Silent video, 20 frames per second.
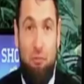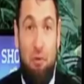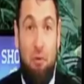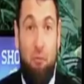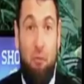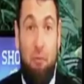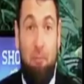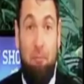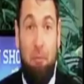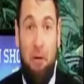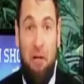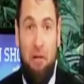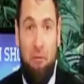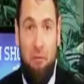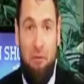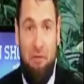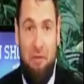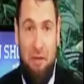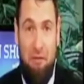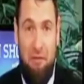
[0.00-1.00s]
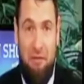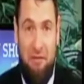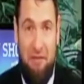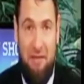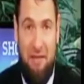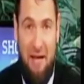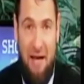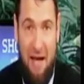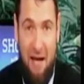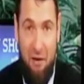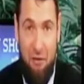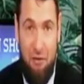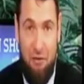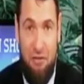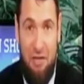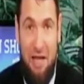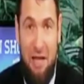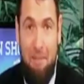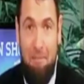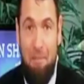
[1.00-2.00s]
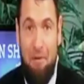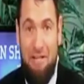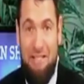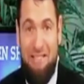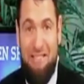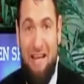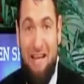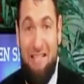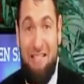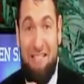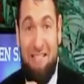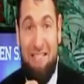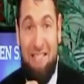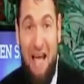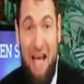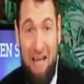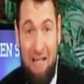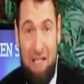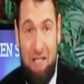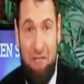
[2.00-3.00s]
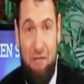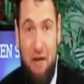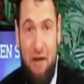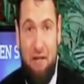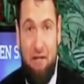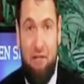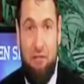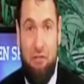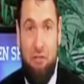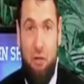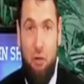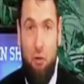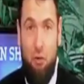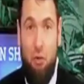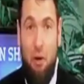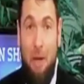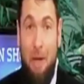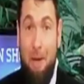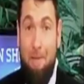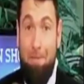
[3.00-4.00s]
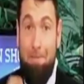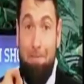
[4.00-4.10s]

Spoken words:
You've been replete with everything else, but it's not satisfying the soul.